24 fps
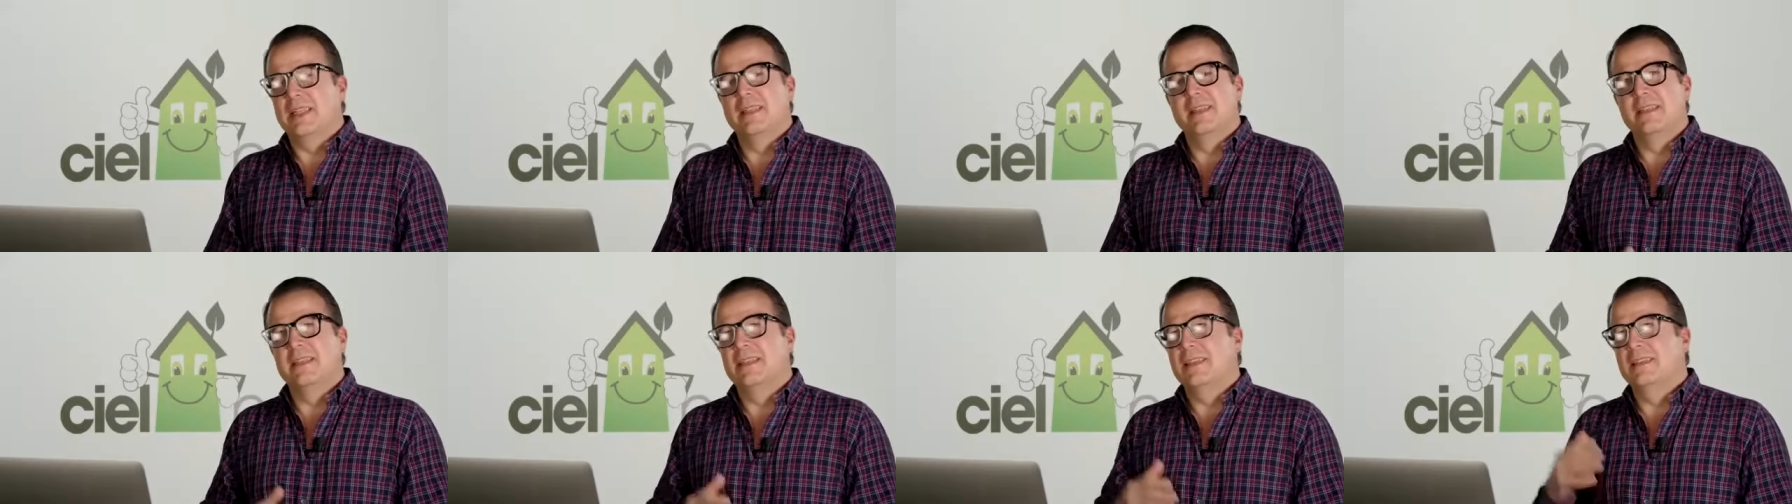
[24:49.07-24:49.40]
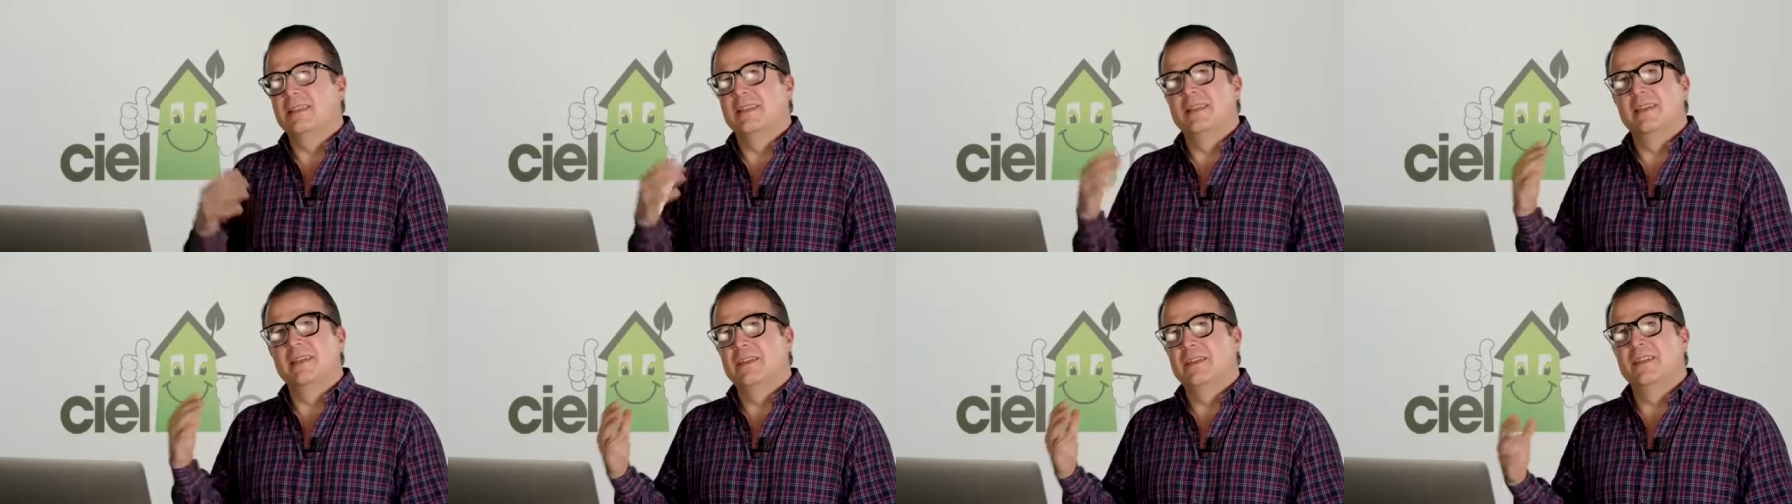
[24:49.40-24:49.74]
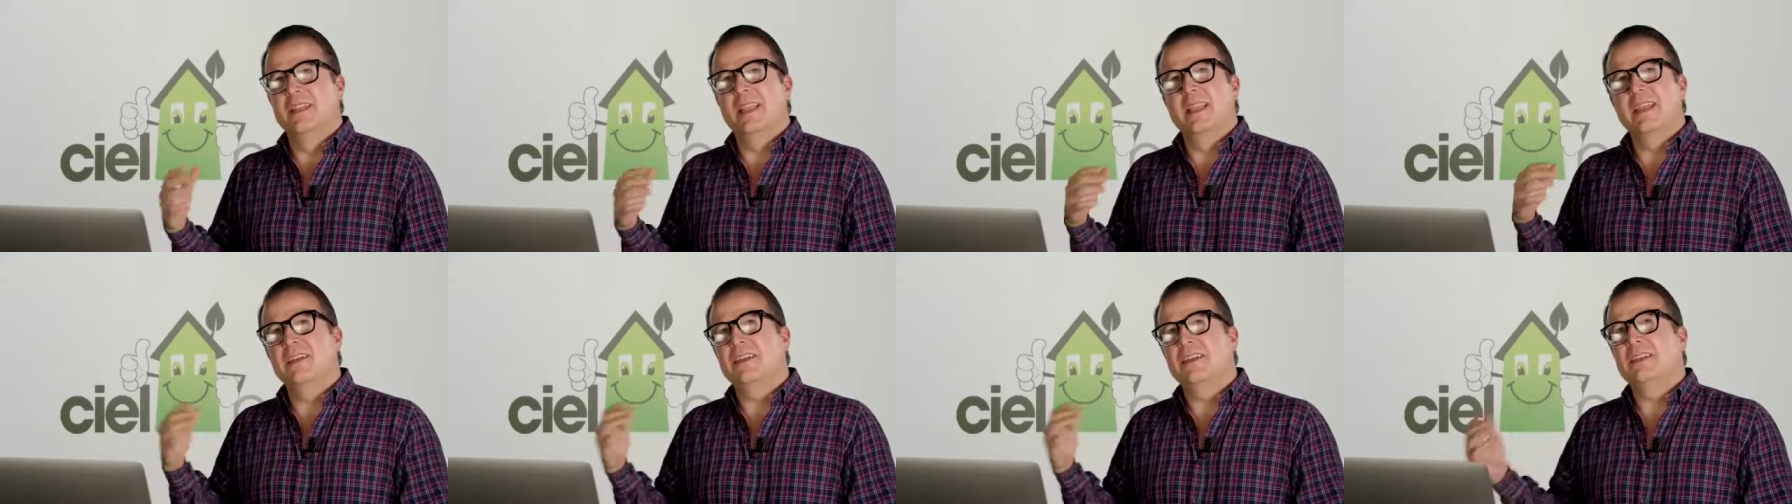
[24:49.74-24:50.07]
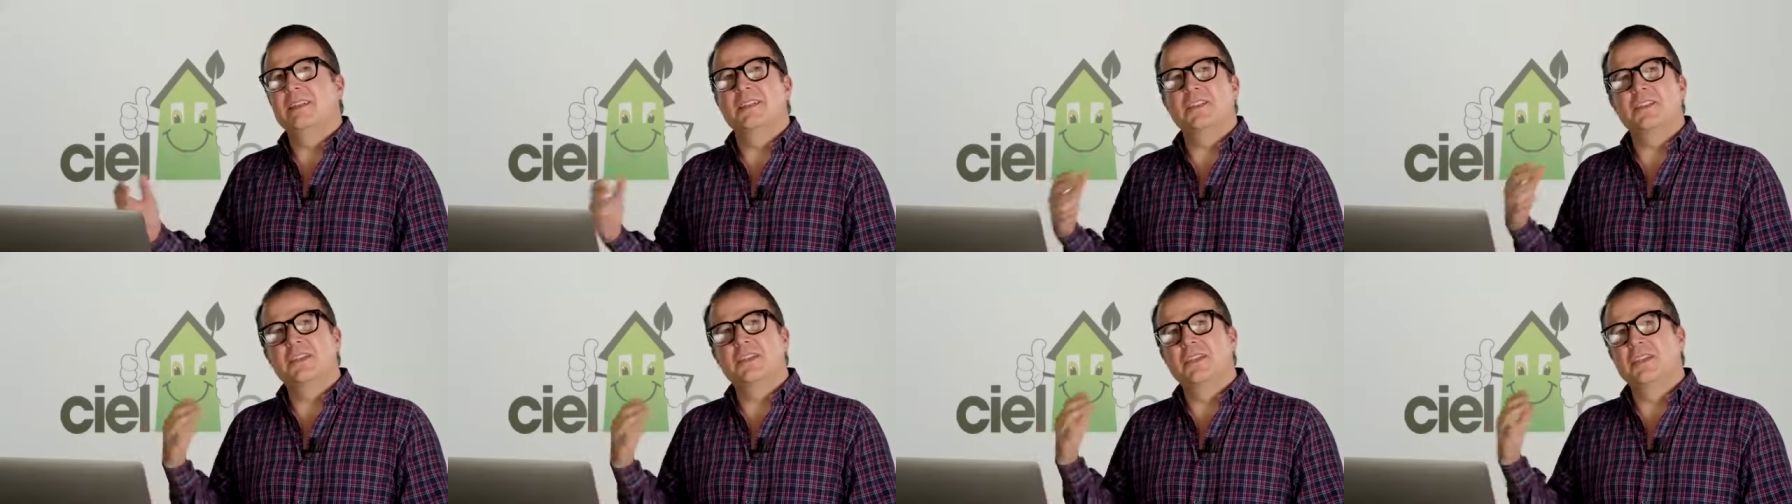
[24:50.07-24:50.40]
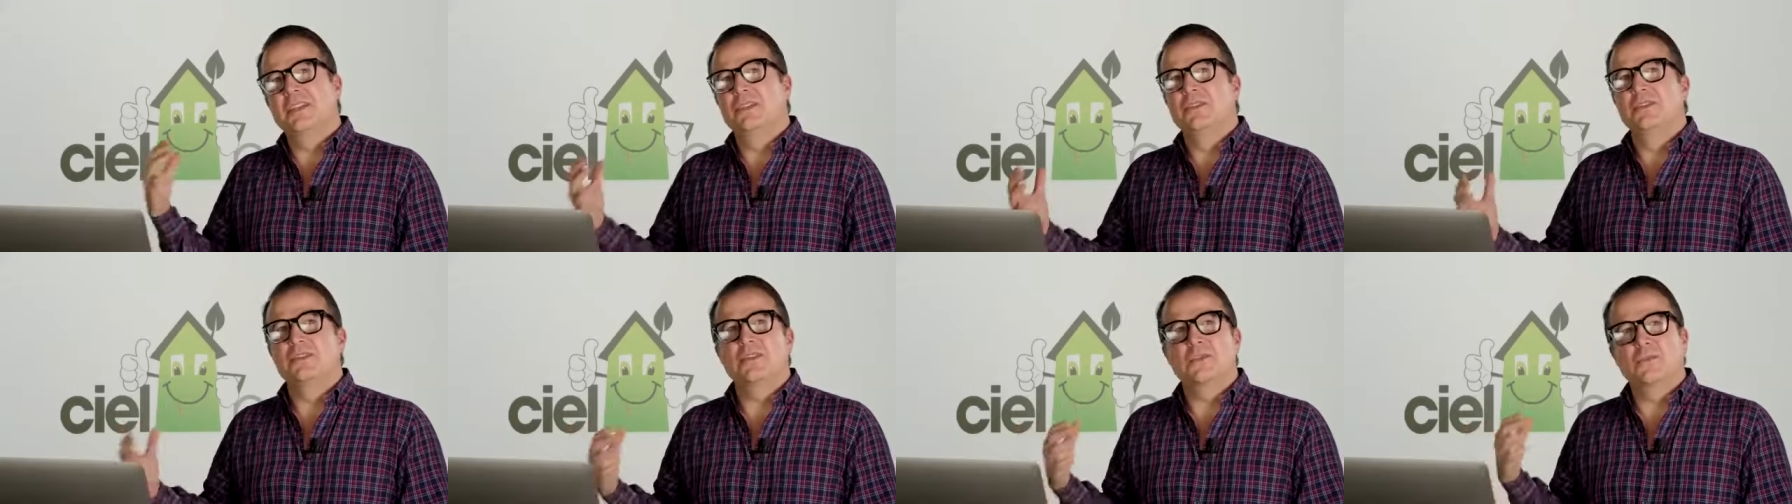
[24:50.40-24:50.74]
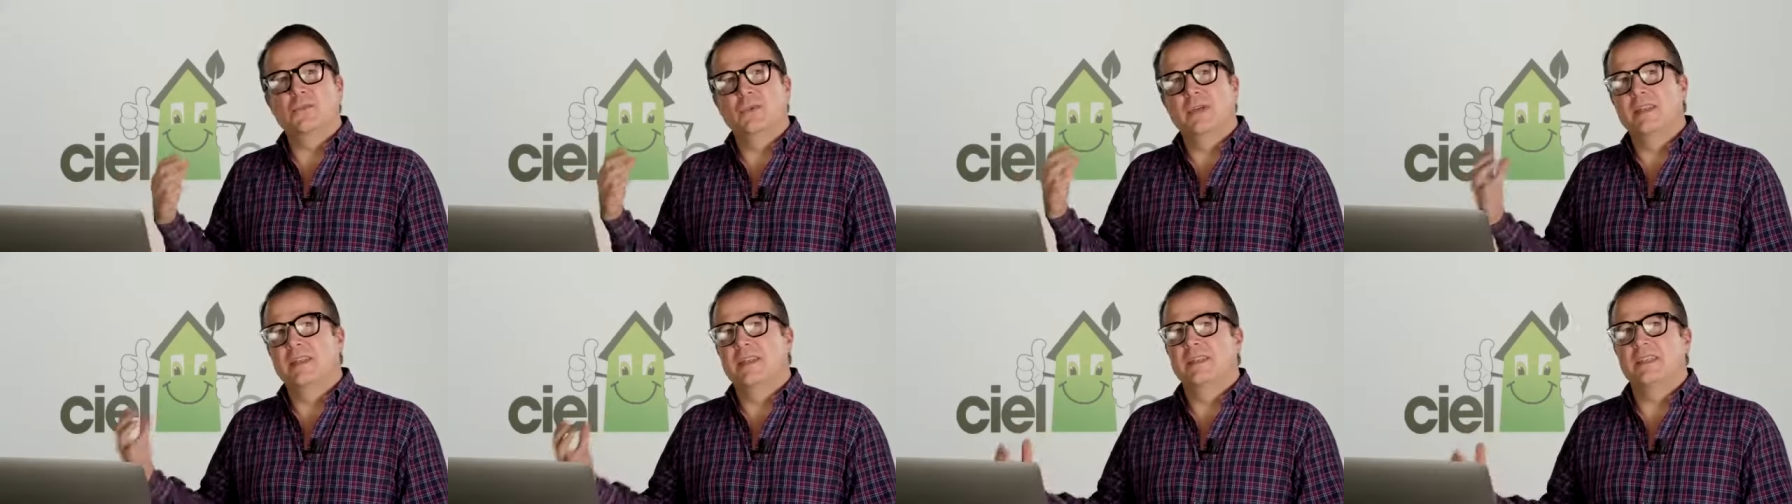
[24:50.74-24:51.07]
Uh, the, the, the, air conditioning used to
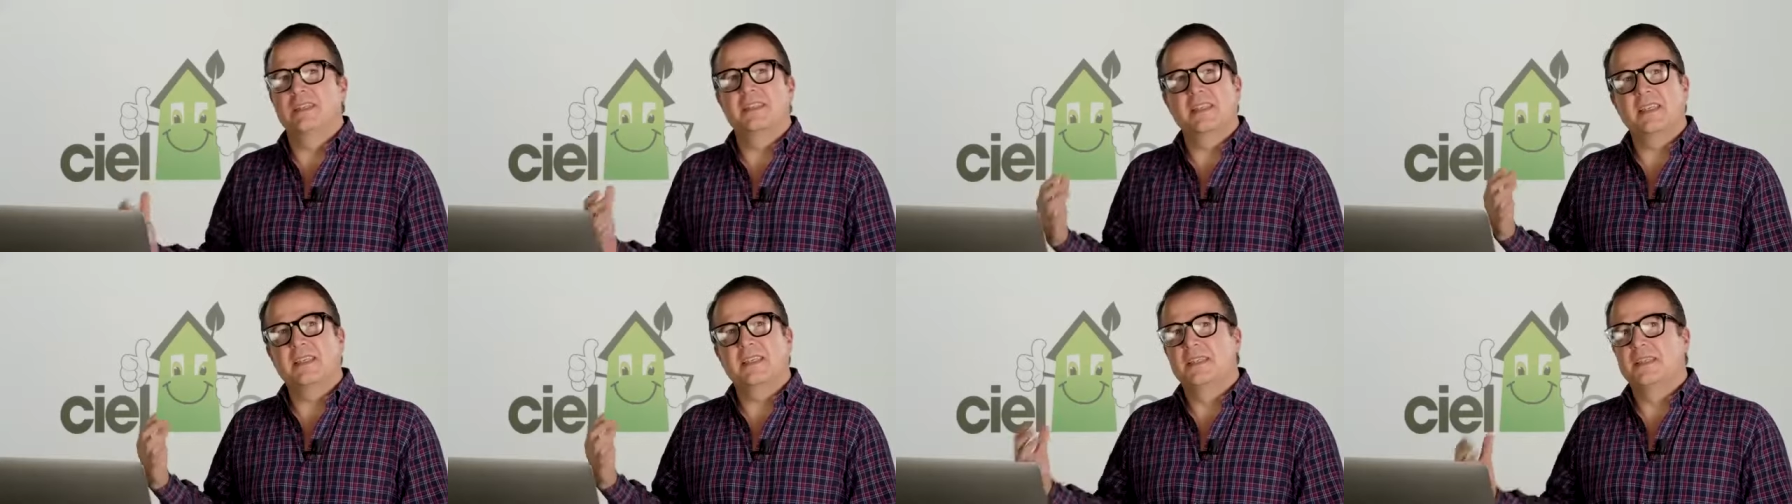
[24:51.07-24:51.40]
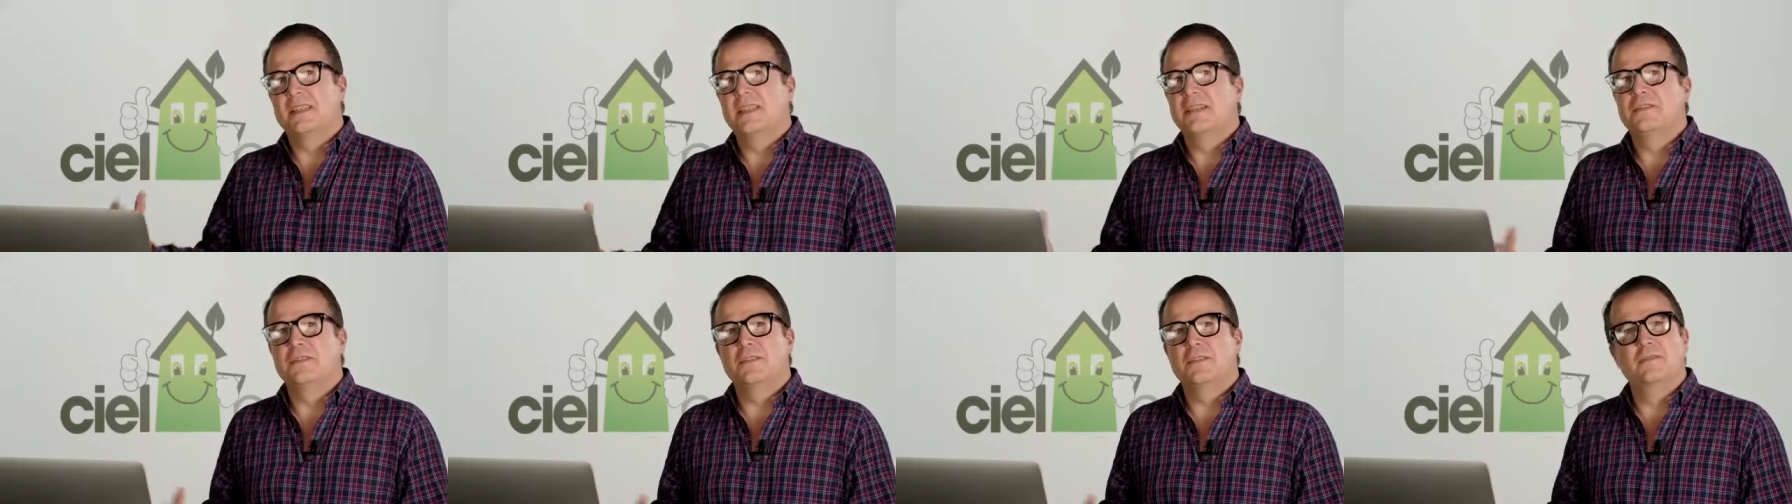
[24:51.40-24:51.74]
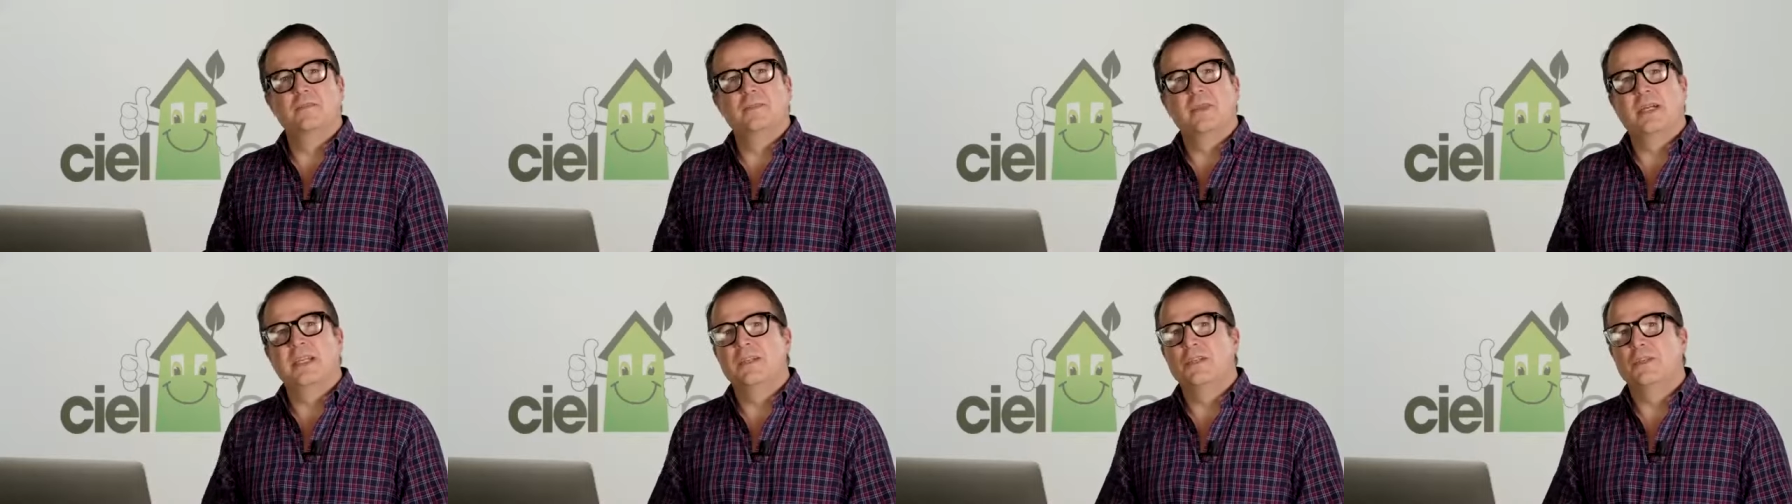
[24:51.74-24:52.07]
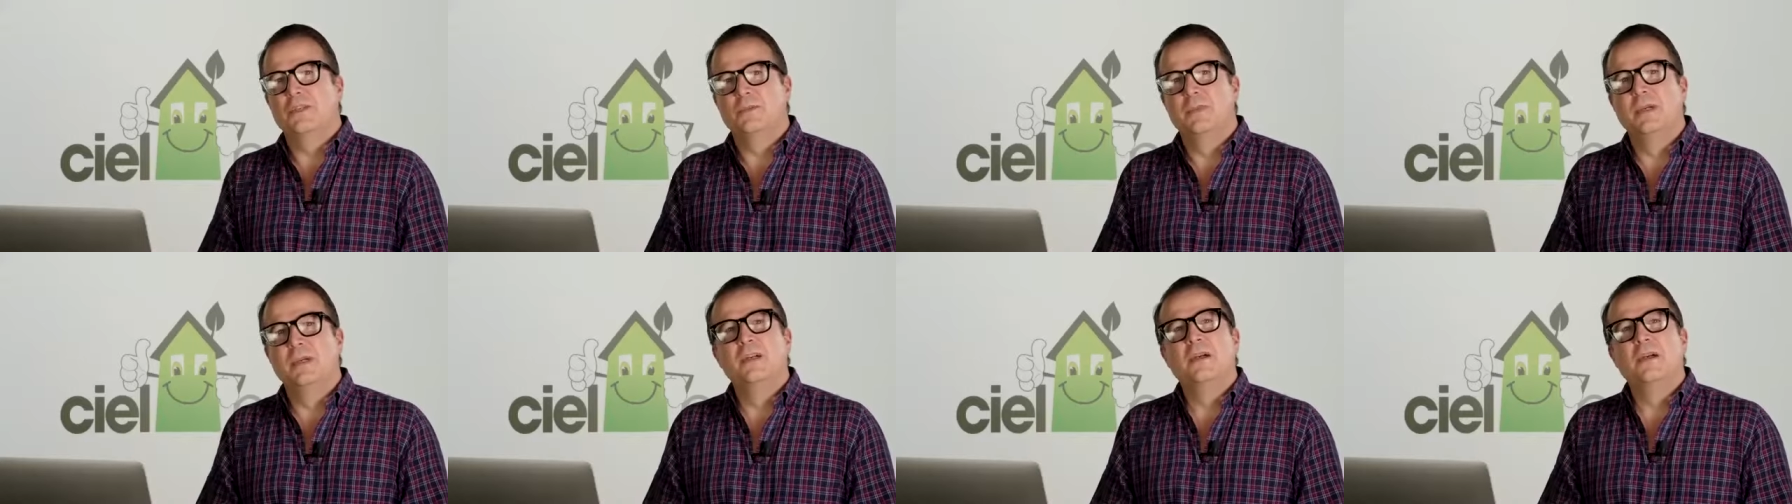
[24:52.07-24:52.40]
run on the second level of my home